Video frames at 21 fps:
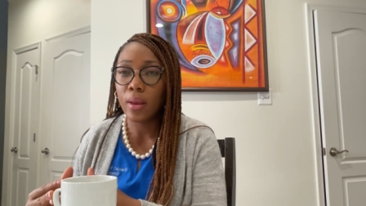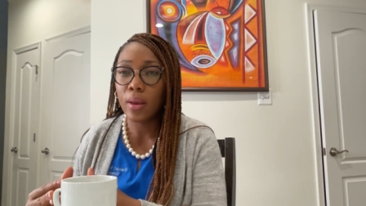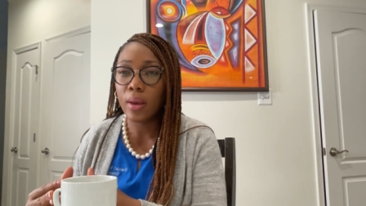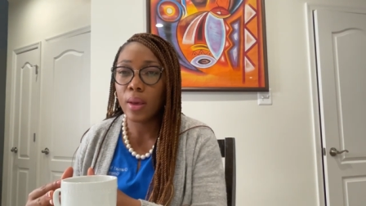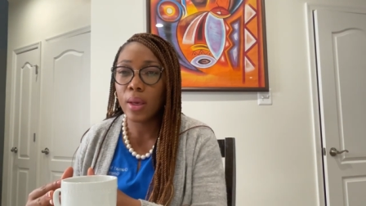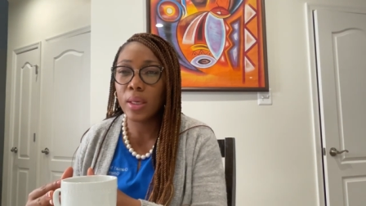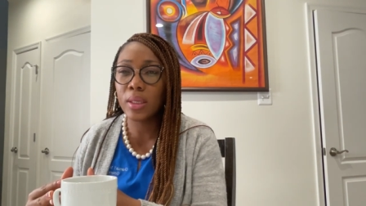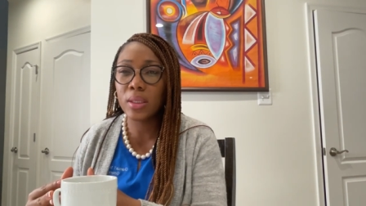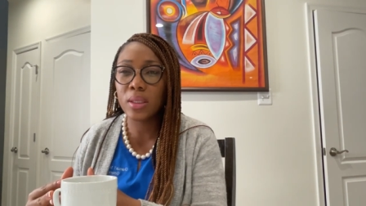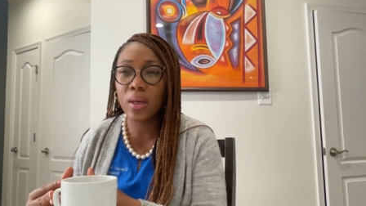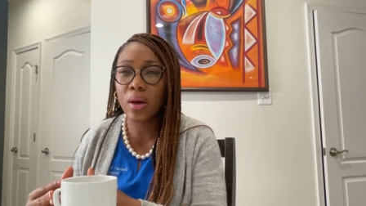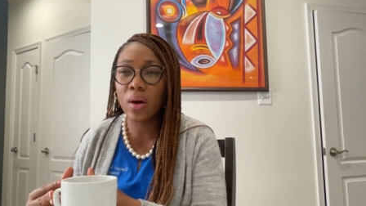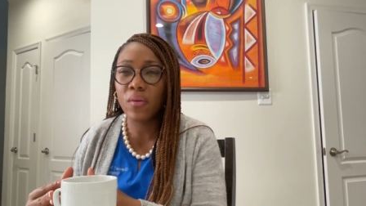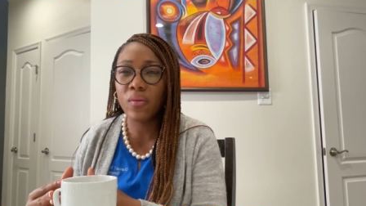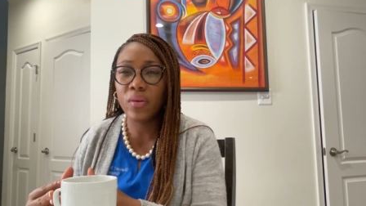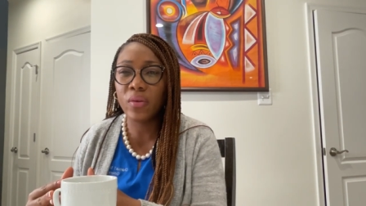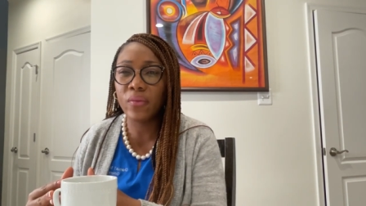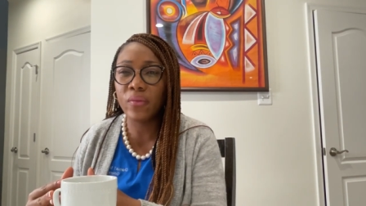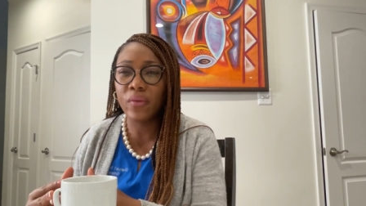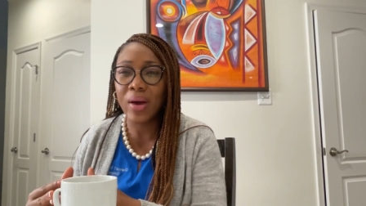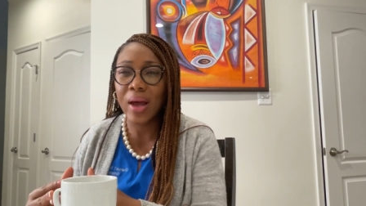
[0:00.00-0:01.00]
is of
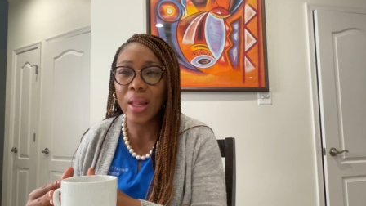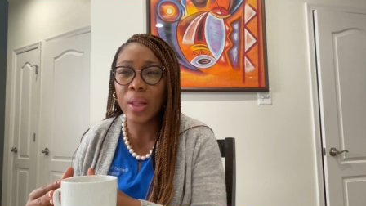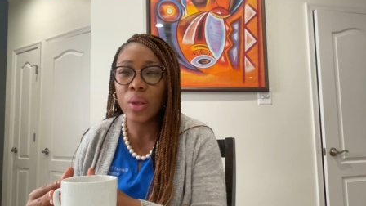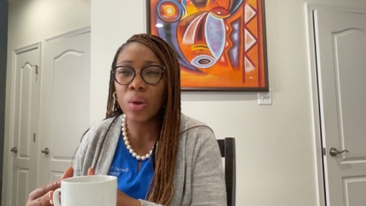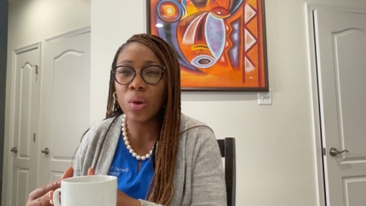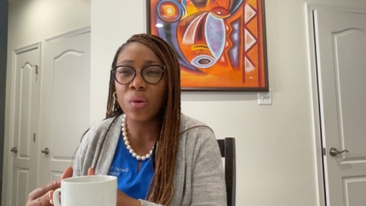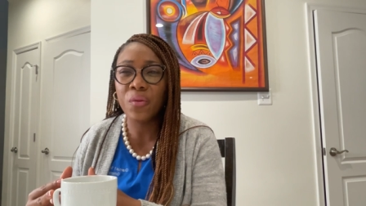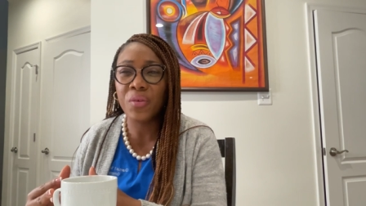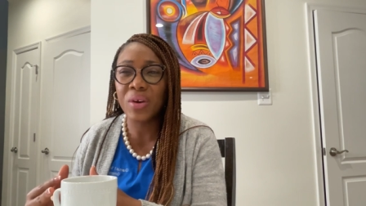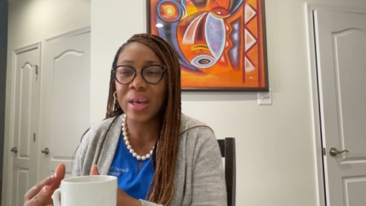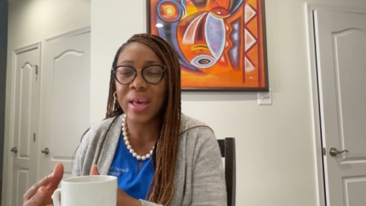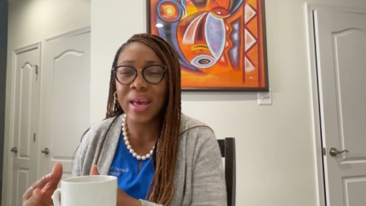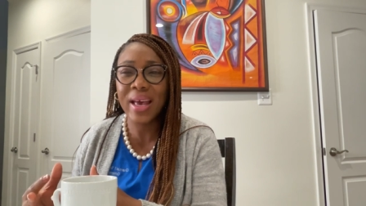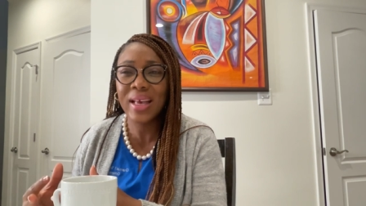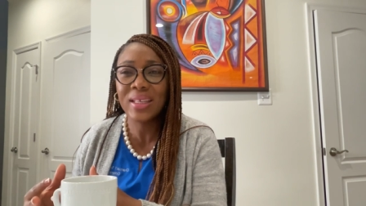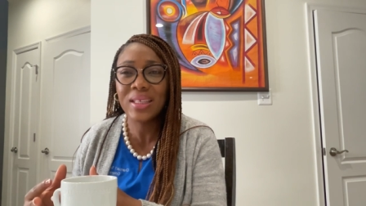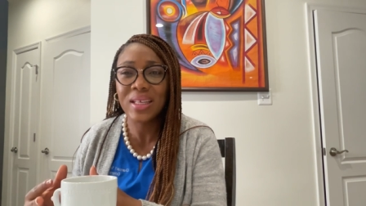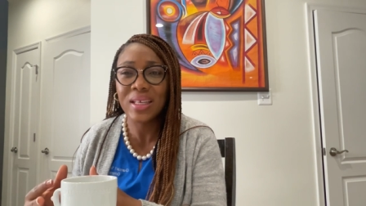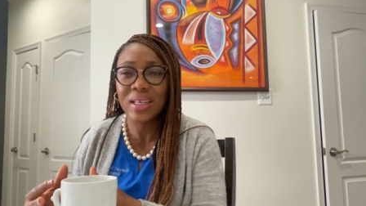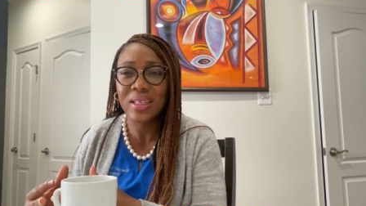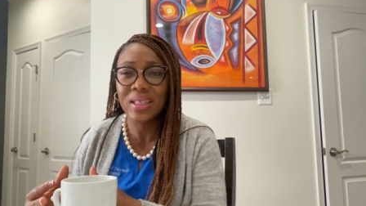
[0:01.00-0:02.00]
a value of an
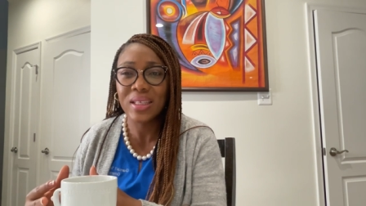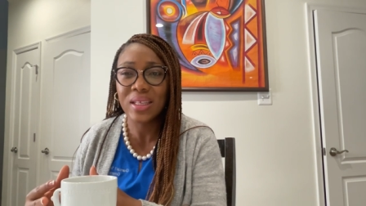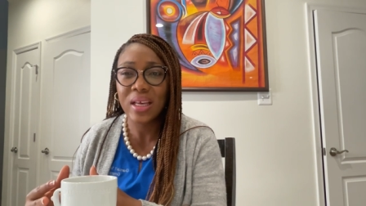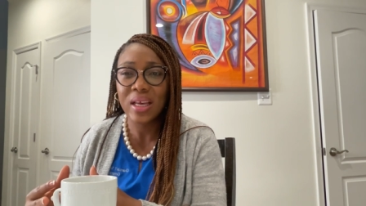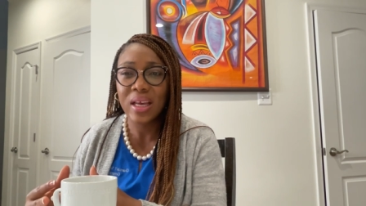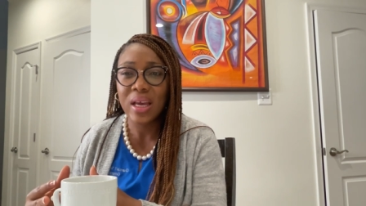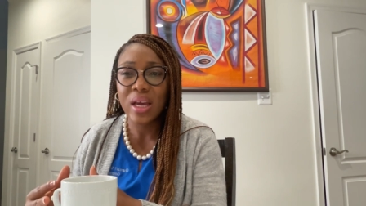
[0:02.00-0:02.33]
essence